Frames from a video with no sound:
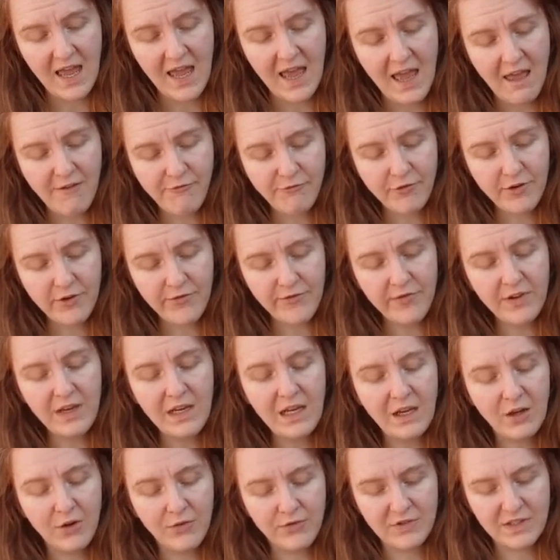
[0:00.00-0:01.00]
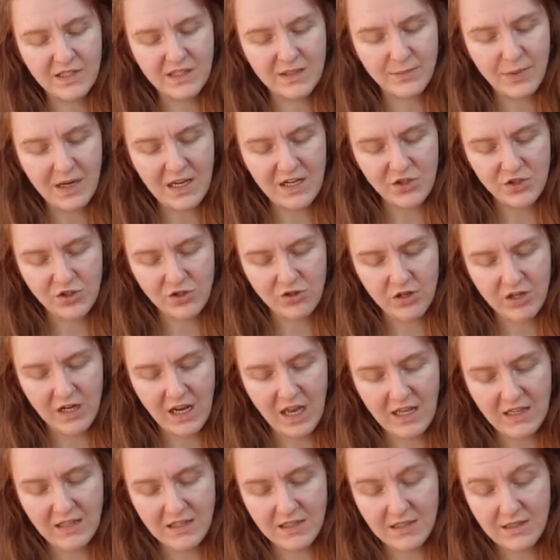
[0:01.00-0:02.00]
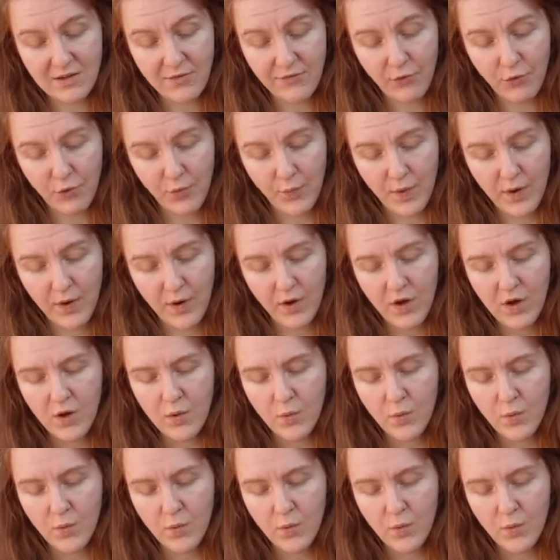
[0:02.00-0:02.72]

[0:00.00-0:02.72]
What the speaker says: every feeling of displeasure against the former